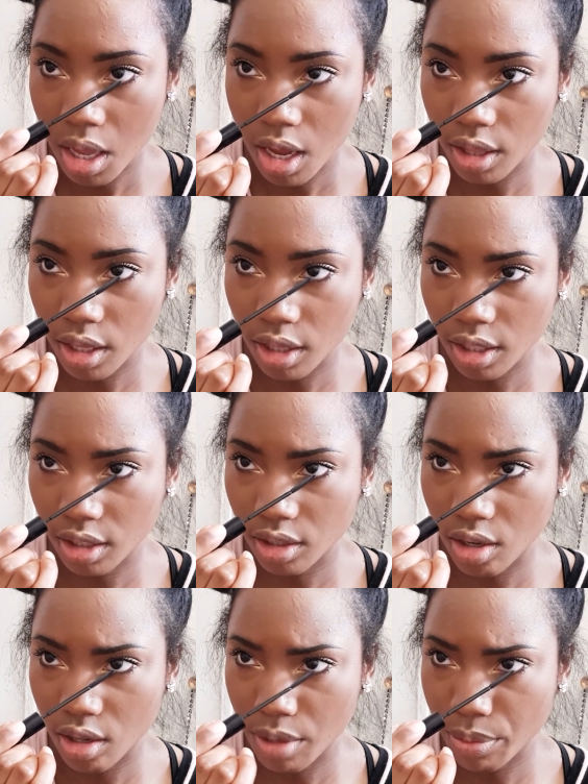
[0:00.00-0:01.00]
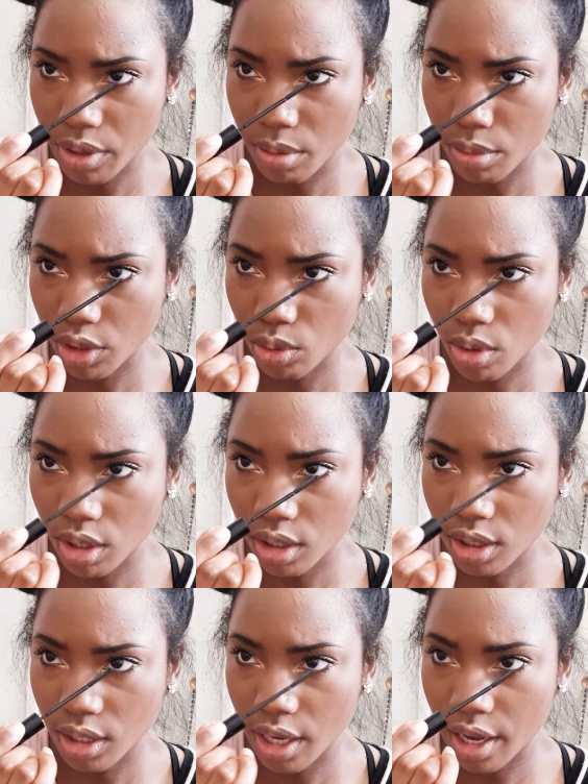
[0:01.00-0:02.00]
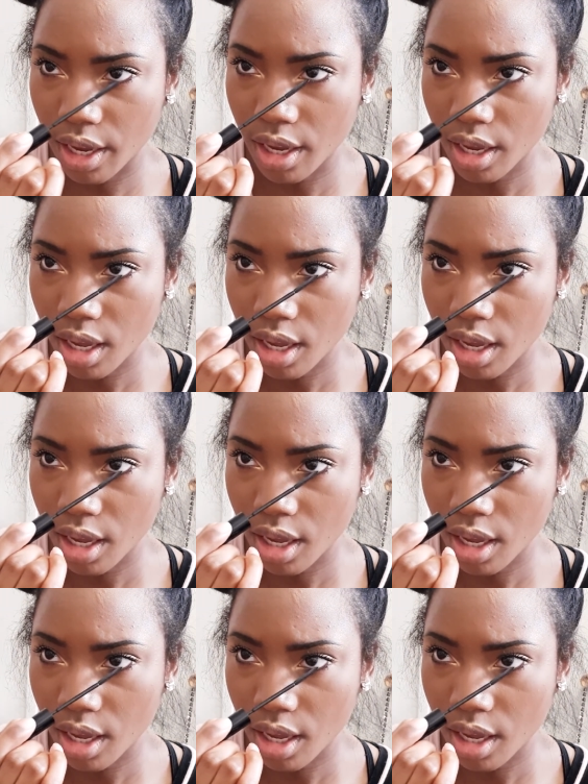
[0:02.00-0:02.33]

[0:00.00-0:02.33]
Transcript: think that's all I pretty much wanted to say.